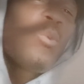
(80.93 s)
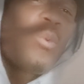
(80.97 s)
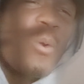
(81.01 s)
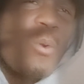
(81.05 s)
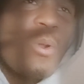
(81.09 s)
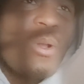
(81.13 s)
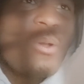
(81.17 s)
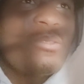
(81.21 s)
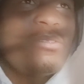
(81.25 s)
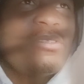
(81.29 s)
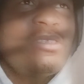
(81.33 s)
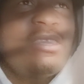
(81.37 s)

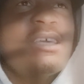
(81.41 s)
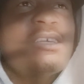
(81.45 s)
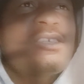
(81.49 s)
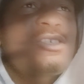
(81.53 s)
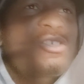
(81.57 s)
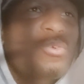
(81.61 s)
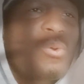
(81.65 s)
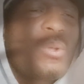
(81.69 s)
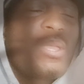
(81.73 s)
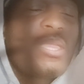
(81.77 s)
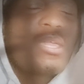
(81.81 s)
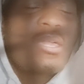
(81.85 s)
w- this
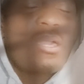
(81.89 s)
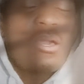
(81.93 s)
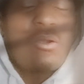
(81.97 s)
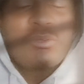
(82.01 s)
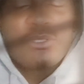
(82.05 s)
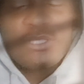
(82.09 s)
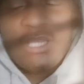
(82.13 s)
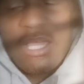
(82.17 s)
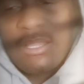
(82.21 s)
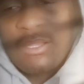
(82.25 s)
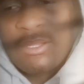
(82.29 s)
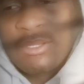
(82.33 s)
tweet
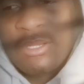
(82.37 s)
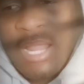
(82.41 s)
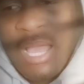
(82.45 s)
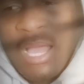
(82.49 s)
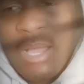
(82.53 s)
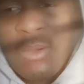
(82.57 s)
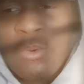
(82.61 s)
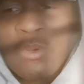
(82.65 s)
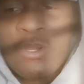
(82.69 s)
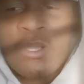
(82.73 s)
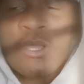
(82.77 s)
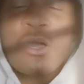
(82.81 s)
goes out an
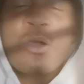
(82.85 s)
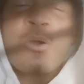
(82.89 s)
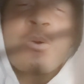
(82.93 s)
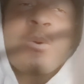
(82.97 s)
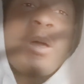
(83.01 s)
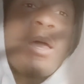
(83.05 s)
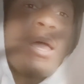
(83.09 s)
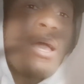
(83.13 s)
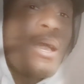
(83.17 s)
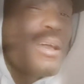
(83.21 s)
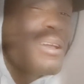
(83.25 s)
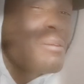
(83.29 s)
hour ago.